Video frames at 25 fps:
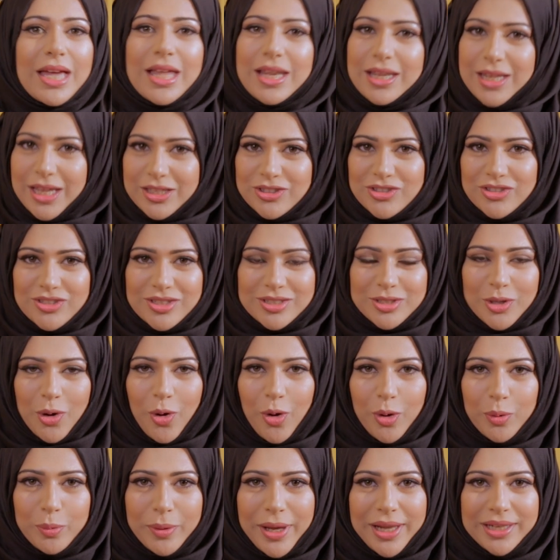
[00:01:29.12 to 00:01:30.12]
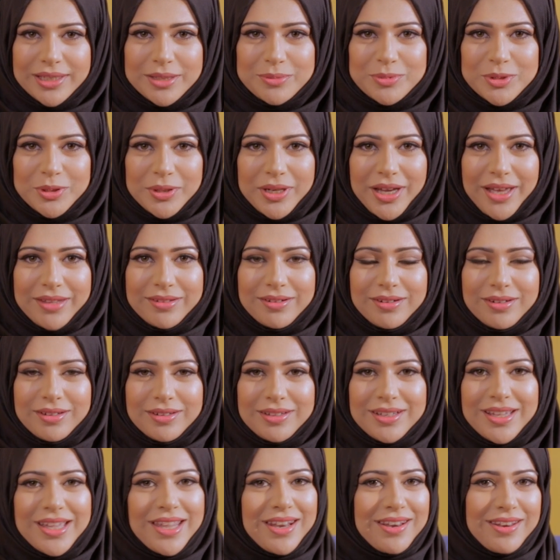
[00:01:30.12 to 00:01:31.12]
Let's just all welcome together
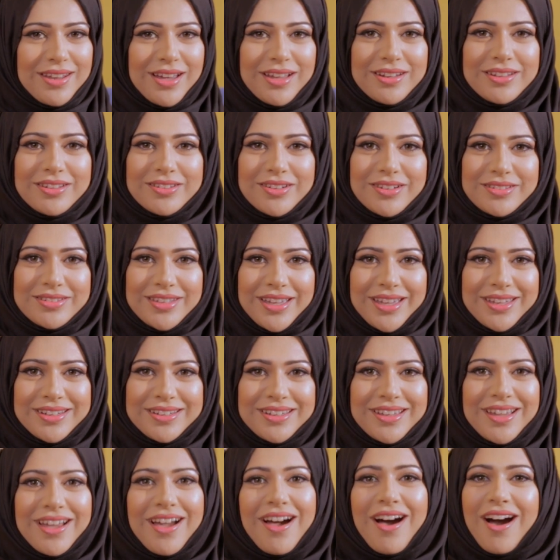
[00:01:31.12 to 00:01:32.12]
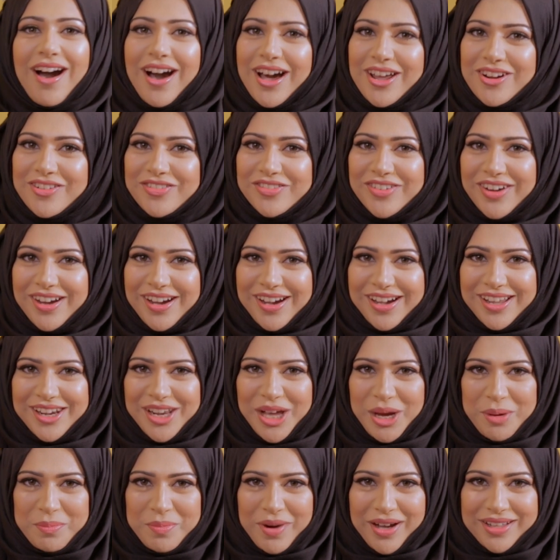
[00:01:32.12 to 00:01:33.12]
none other than Arafa
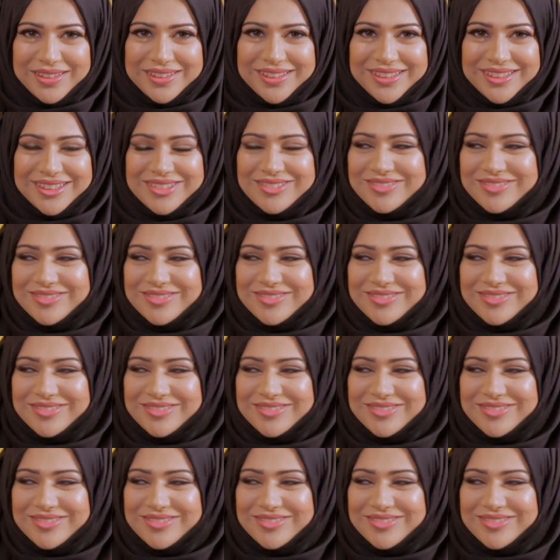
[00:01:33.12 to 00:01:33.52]
Al-Hamadi.